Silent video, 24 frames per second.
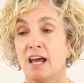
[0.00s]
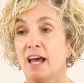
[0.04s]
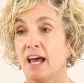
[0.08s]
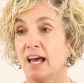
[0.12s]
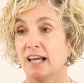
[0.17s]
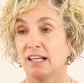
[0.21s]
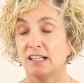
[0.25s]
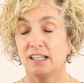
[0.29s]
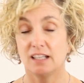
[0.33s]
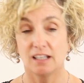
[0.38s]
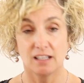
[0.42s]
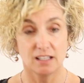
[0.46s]

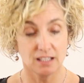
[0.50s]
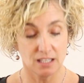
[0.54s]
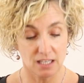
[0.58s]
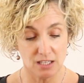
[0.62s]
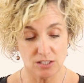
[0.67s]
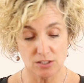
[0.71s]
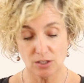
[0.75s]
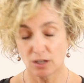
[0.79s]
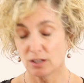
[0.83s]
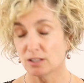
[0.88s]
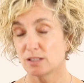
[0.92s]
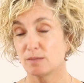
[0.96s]
and he
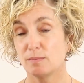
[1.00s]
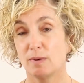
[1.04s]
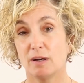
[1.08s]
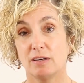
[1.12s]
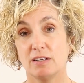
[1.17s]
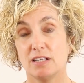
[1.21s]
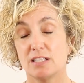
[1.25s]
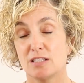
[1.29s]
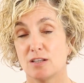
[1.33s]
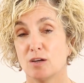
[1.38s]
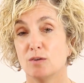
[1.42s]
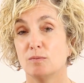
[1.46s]
talked about
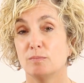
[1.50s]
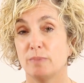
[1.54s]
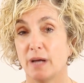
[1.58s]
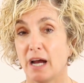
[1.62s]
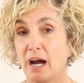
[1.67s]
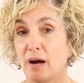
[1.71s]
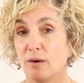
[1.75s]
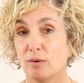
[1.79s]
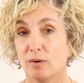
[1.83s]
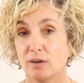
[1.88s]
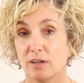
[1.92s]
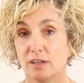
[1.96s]
his own
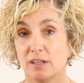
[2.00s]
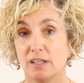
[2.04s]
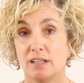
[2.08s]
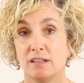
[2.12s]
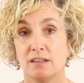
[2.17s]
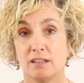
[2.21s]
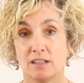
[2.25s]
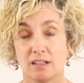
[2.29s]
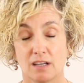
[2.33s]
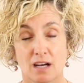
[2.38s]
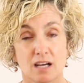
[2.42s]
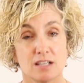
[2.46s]
power
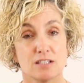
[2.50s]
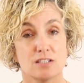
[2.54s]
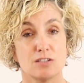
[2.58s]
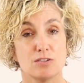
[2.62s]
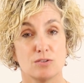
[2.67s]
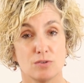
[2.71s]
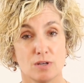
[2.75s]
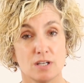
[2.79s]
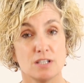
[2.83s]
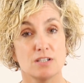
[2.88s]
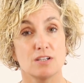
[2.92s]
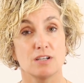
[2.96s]
in the
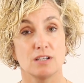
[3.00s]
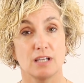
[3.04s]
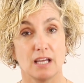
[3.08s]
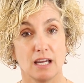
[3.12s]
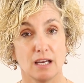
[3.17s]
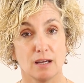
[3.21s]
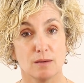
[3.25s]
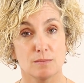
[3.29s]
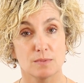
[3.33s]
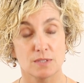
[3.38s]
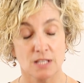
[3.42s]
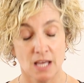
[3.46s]
concentration
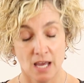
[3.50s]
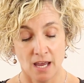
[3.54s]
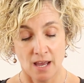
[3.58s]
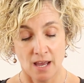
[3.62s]
camps,